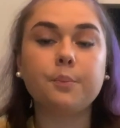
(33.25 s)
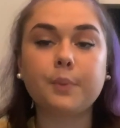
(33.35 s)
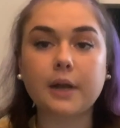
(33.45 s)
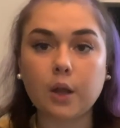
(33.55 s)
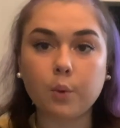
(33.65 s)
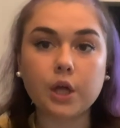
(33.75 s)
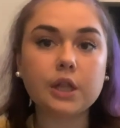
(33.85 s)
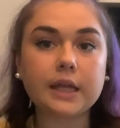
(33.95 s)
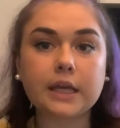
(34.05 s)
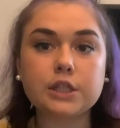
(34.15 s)
but I will
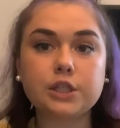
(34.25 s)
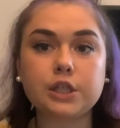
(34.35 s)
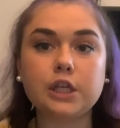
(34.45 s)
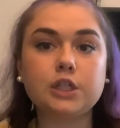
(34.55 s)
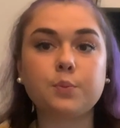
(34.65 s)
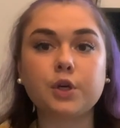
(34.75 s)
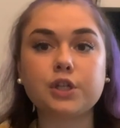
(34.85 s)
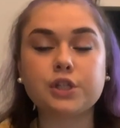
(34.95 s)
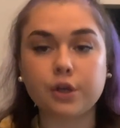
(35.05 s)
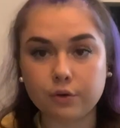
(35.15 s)
link to each
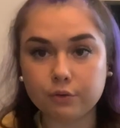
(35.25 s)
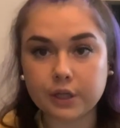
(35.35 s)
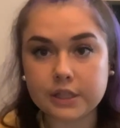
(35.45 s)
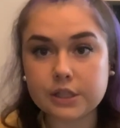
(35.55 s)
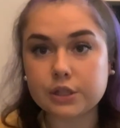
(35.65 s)
book's Goodreads